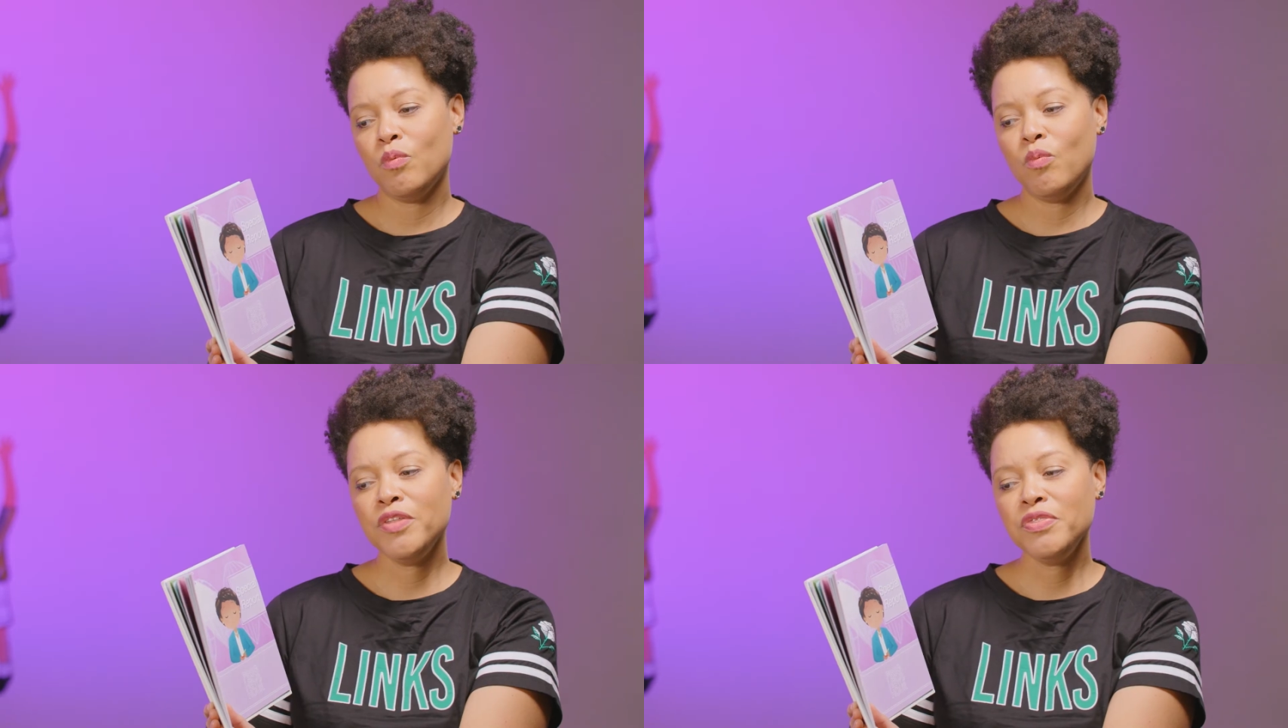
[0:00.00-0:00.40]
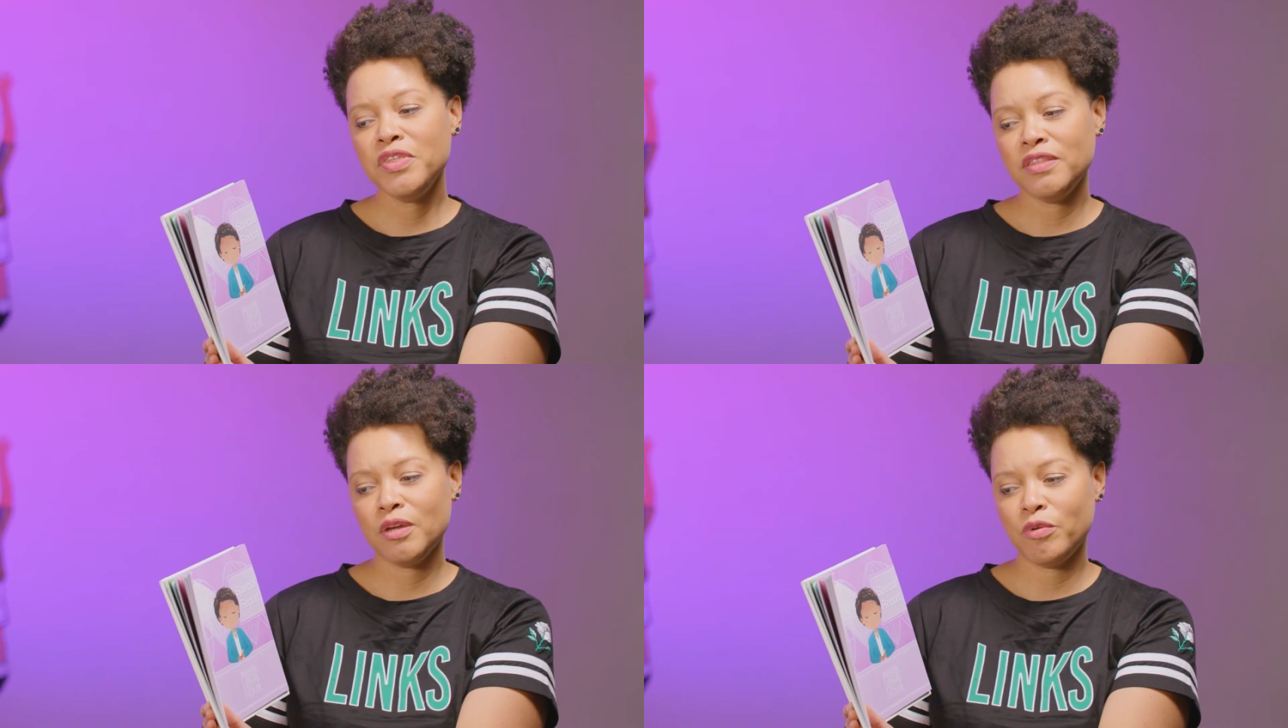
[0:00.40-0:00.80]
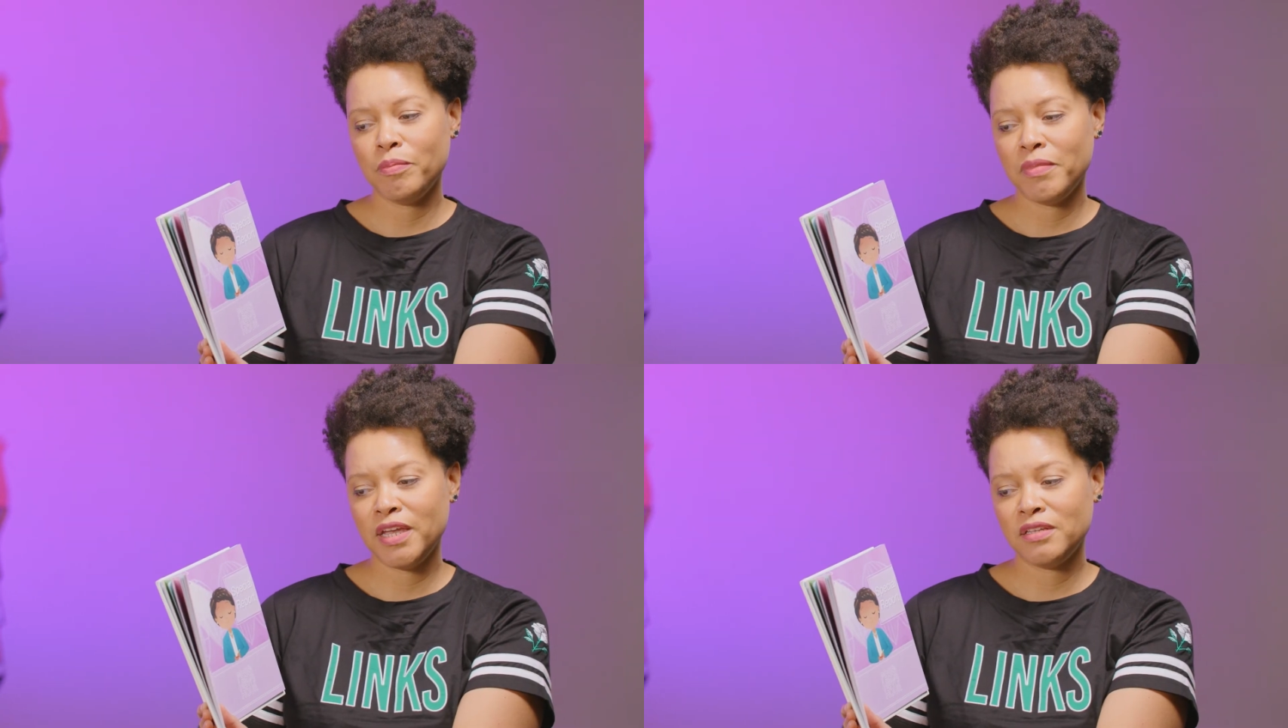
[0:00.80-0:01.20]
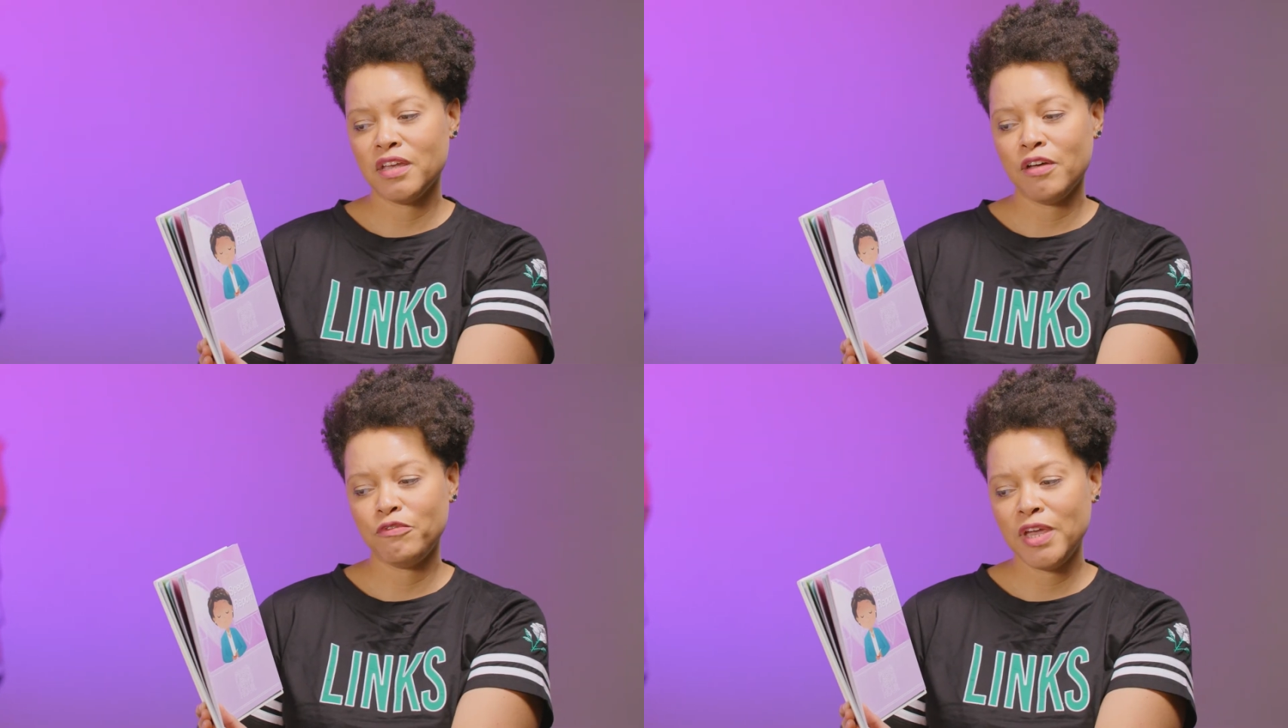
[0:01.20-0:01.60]
One thing that
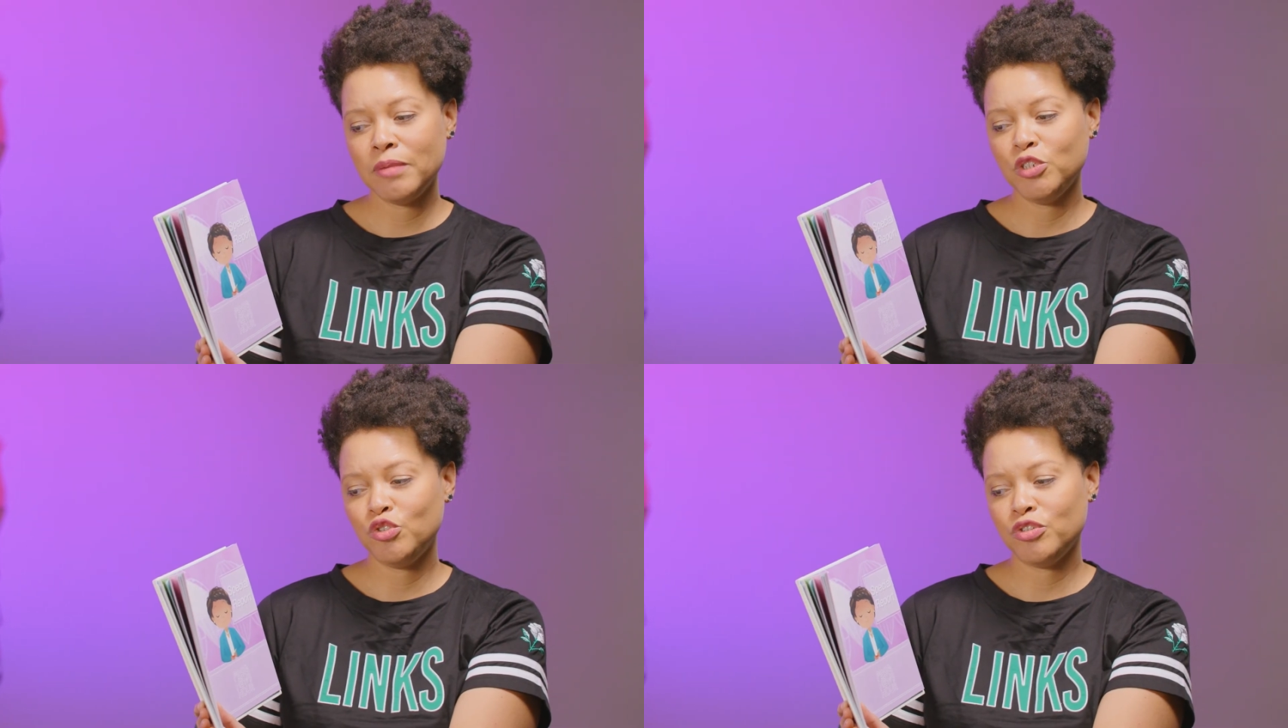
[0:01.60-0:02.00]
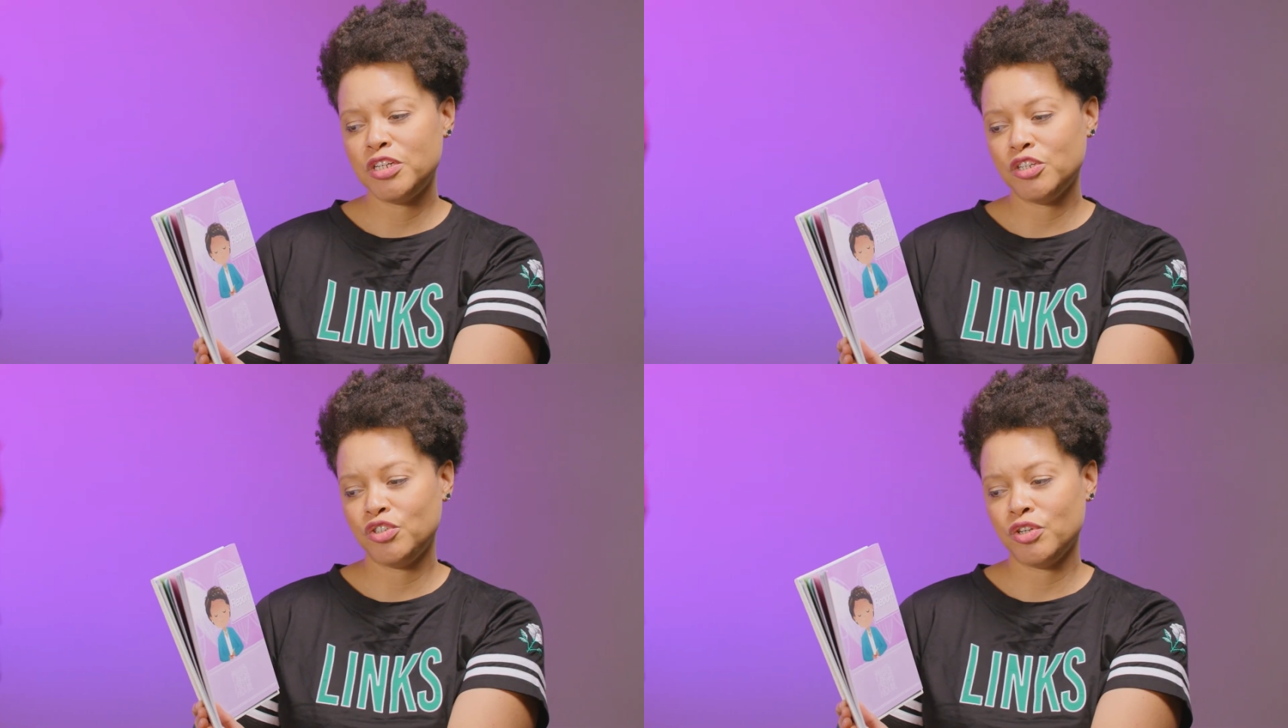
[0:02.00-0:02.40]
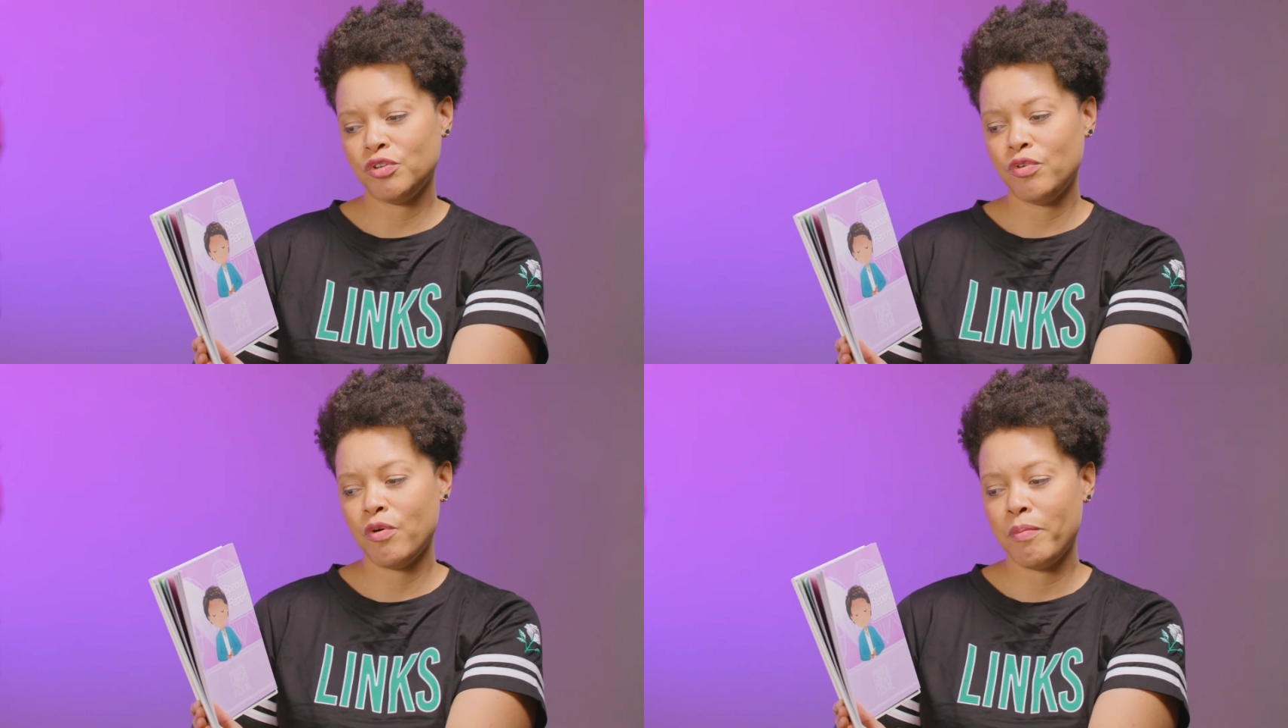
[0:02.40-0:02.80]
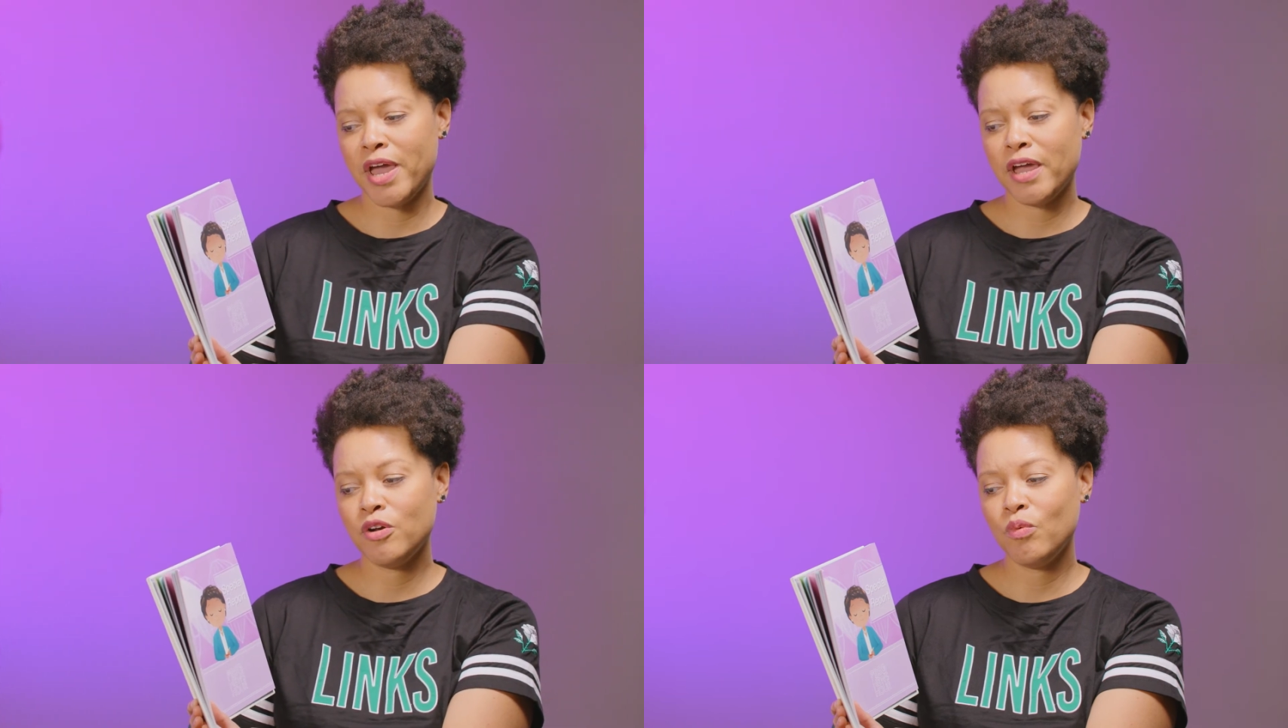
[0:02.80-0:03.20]
remained a family tradition, no
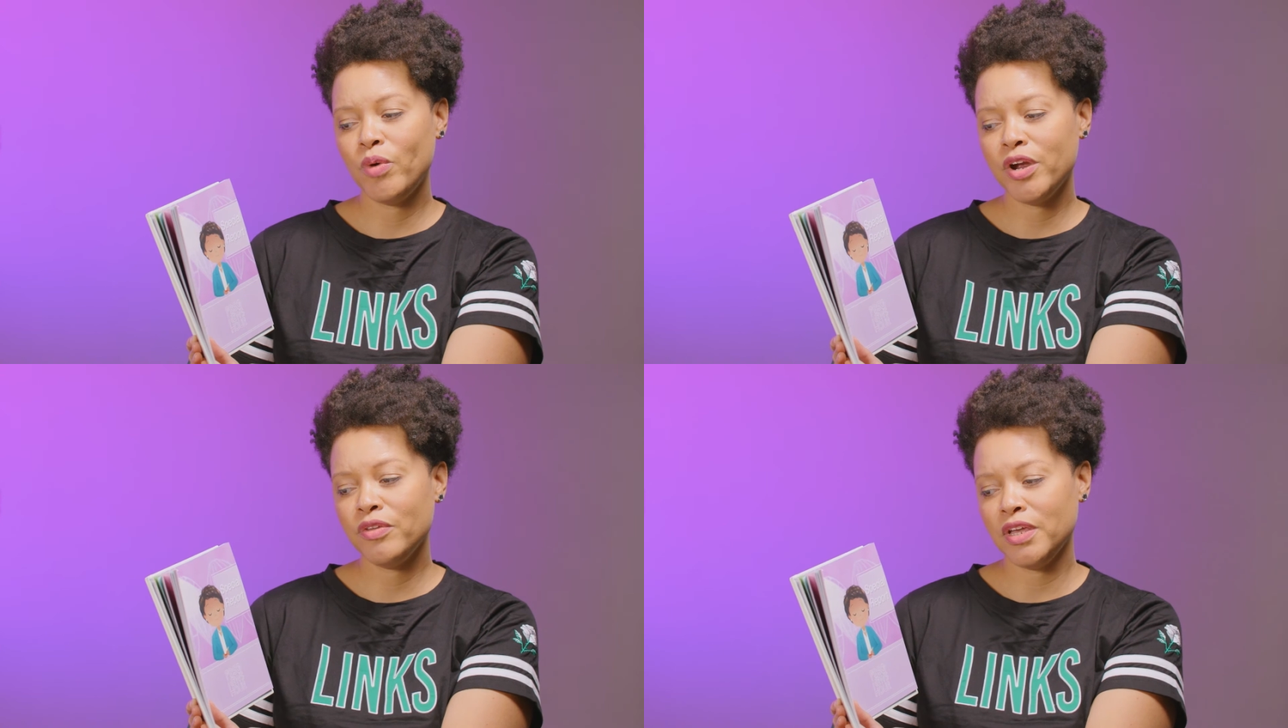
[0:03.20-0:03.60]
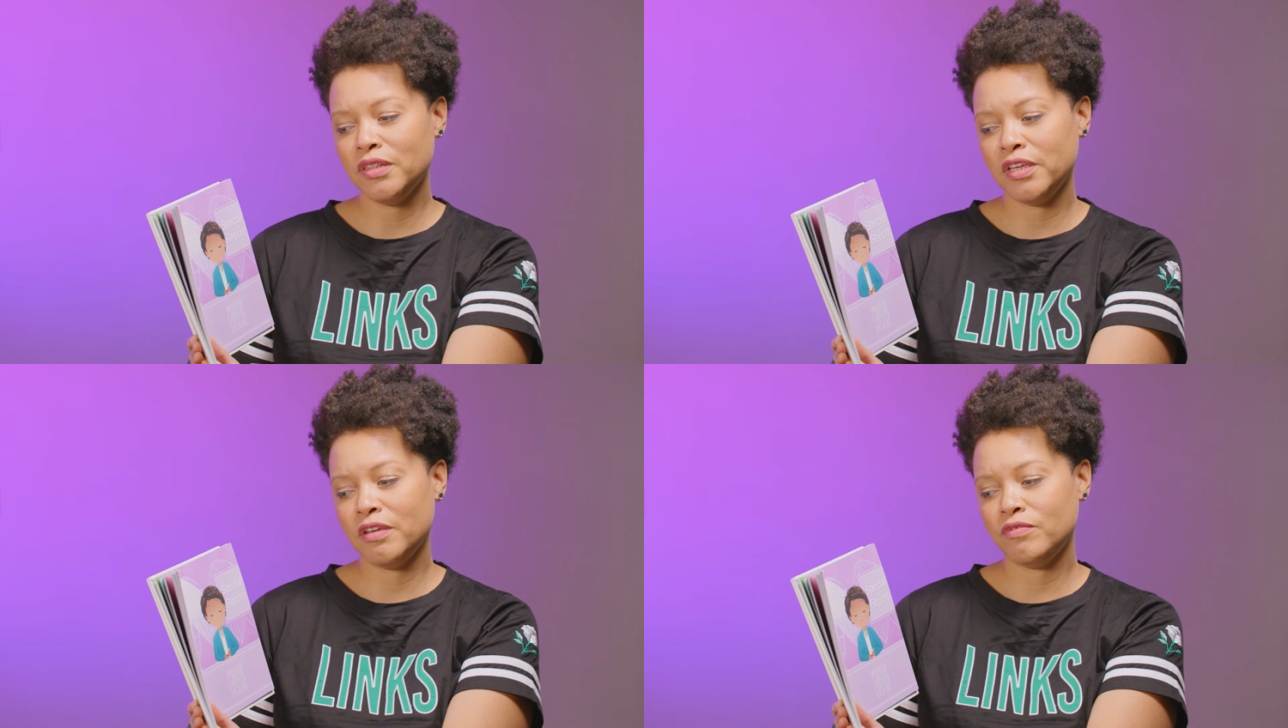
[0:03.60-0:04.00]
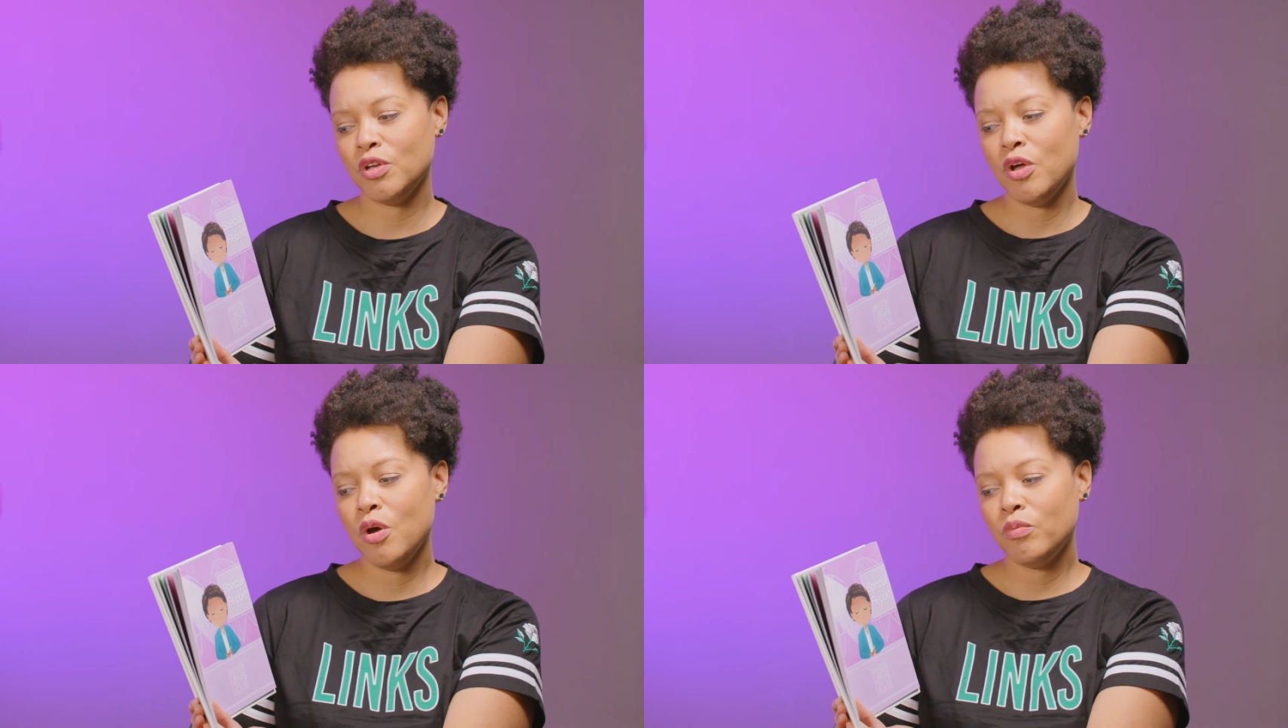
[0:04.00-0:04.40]
matter where they lived,